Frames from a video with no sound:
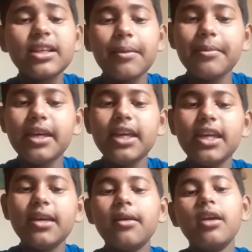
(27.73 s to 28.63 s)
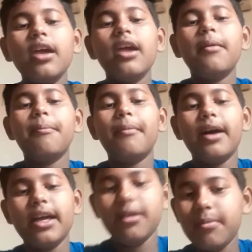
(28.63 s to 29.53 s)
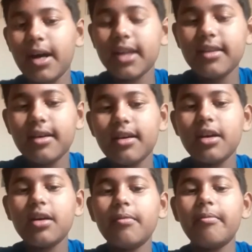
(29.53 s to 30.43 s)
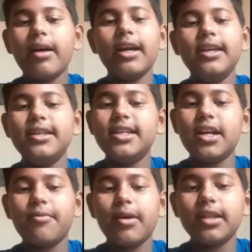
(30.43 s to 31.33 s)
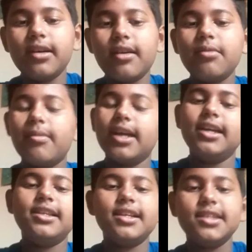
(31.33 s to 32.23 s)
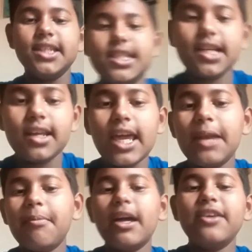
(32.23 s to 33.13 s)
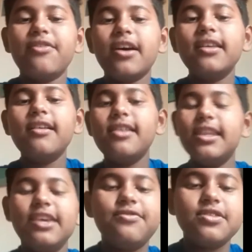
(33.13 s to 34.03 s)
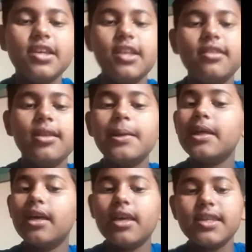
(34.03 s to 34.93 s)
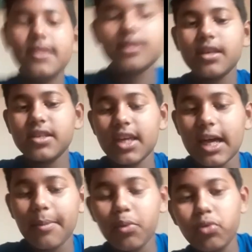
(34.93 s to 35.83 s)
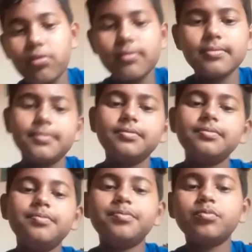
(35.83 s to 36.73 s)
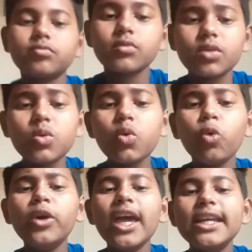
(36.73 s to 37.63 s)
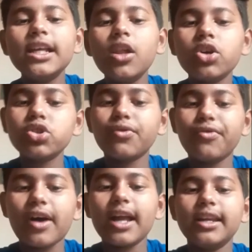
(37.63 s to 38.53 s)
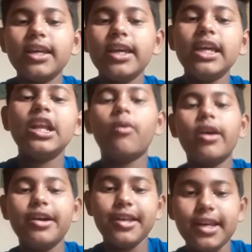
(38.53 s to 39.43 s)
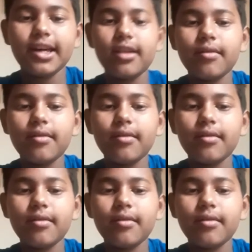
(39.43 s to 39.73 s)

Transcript: me, my mother, my elder brother, my elder sister, and my father lives in Singapore. We had a lot of fun in our dinner.